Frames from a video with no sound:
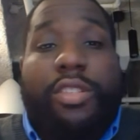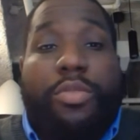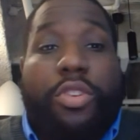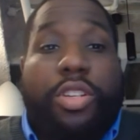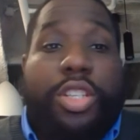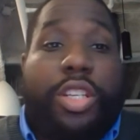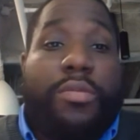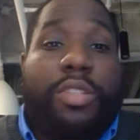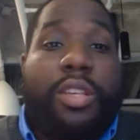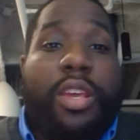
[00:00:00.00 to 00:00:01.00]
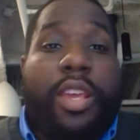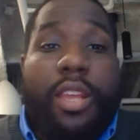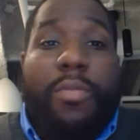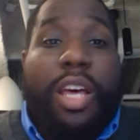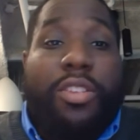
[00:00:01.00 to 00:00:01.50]
LeBron James,
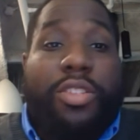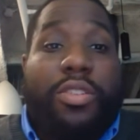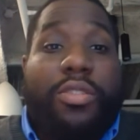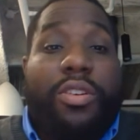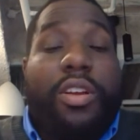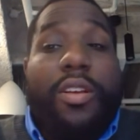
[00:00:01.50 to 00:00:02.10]
and Miles Turner.